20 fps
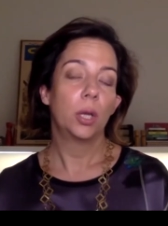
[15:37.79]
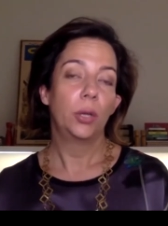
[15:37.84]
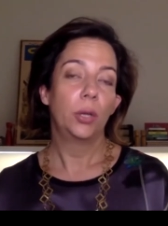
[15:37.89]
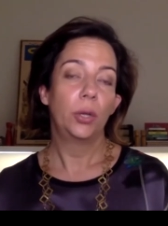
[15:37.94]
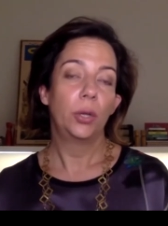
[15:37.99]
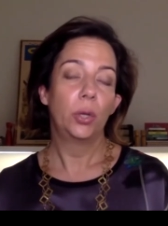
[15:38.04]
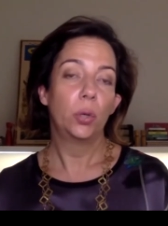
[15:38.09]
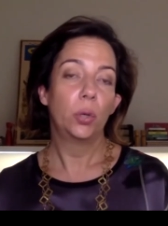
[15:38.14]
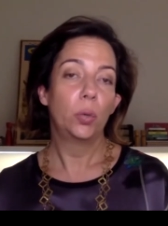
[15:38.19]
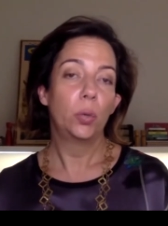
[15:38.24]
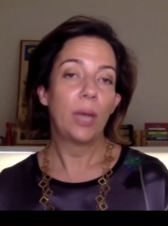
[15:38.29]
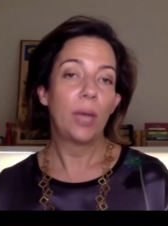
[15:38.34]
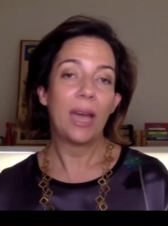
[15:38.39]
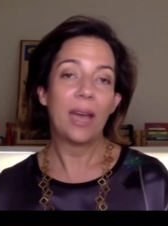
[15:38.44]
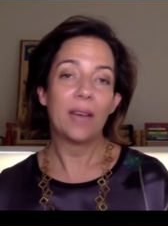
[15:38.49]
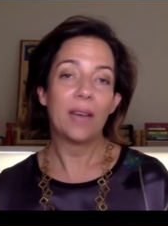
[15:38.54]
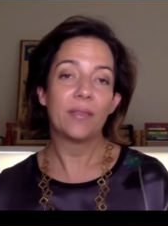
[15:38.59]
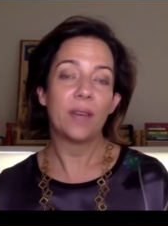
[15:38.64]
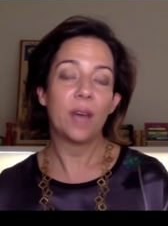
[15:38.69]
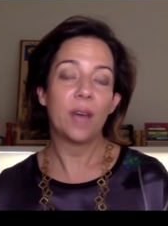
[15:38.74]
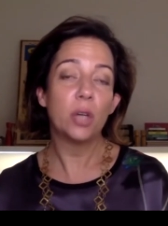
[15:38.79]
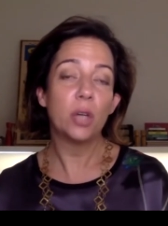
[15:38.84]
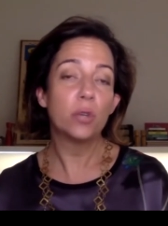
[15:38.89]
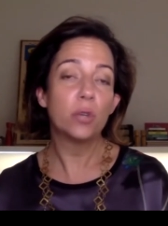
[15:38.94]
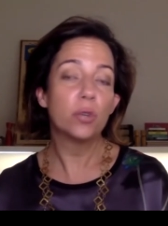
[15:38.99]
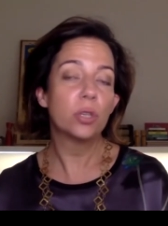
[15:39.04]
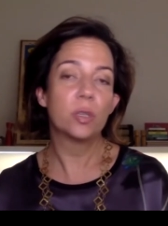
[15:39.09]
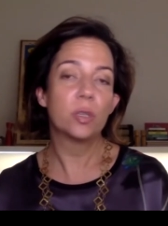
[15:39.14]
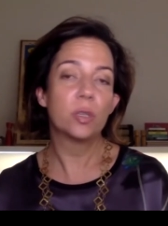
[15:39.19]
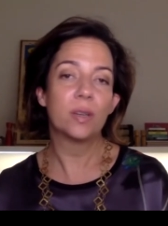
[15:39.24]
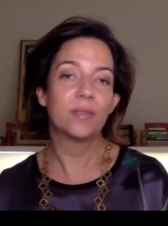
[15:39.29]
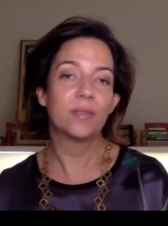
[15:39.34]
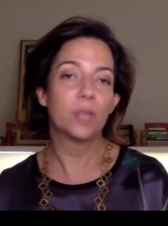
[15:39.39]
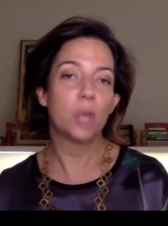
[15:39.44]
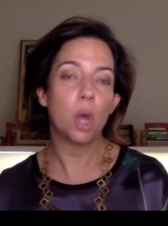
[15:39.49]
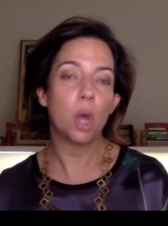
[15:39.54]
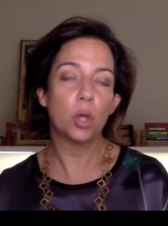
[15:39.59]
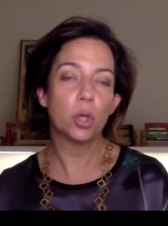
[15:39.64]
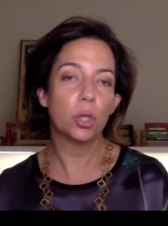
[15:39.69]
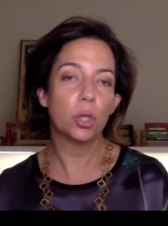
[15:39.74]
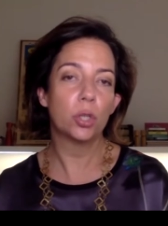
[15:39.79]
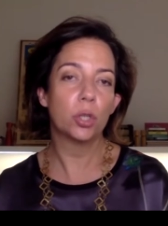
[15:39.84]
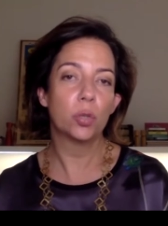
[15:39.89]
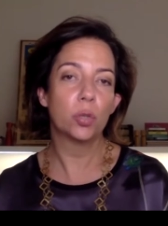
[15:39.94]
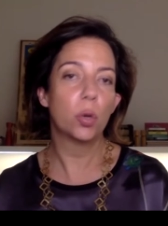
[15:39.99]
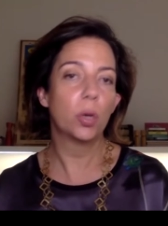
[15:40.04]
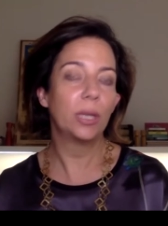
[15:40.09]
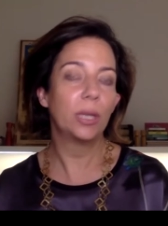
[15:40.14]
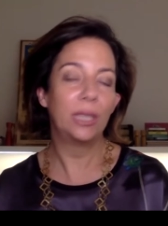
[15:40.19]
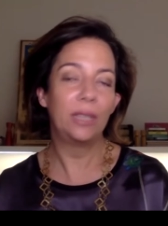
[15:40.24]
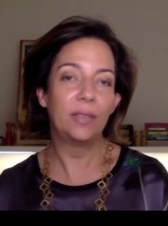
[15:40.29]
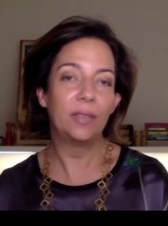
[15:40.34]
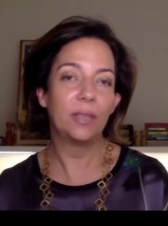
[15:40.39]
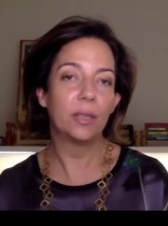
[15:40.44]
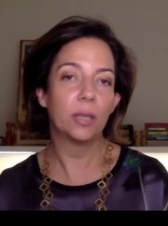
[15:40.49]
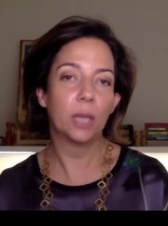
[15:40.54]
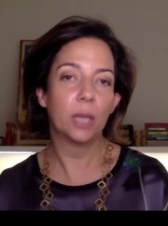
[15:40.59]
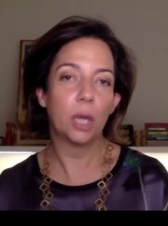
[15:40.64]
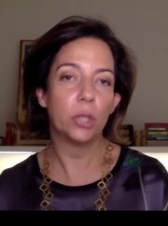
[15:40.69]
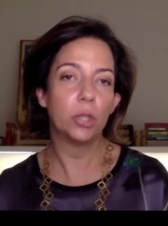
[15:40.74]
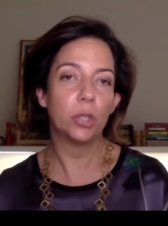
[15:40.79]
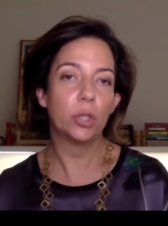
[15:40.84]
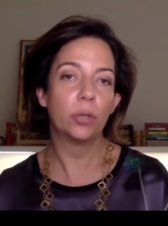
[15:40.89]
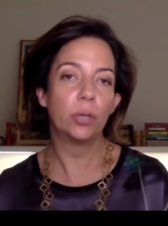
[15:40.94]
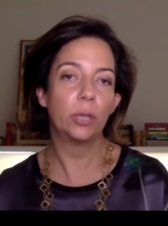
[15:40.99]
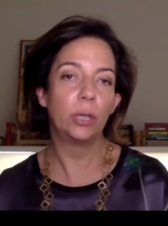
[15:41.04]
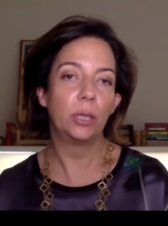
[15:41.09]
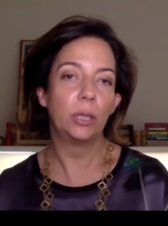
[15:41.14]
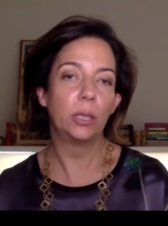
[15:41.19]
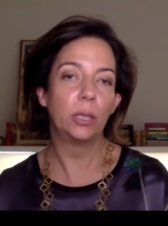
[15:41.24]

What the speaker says: We have hundreds of doctors who are leaving the country.